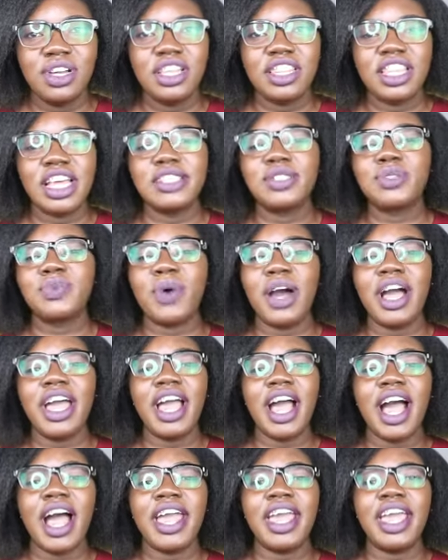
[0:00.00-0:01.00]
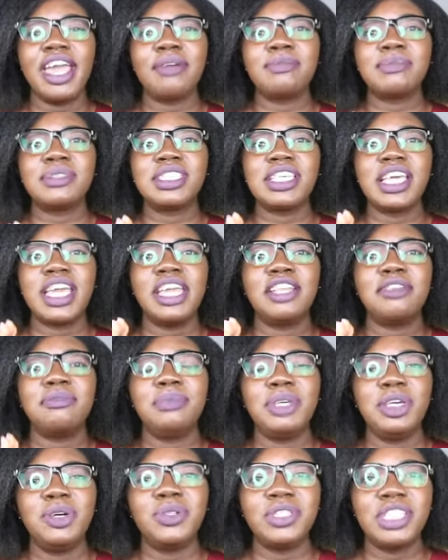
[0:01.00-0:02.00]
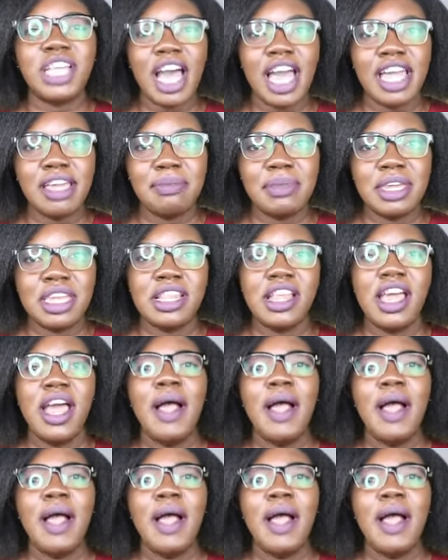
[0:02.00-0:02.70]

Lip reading: That's why I am saying meal timing.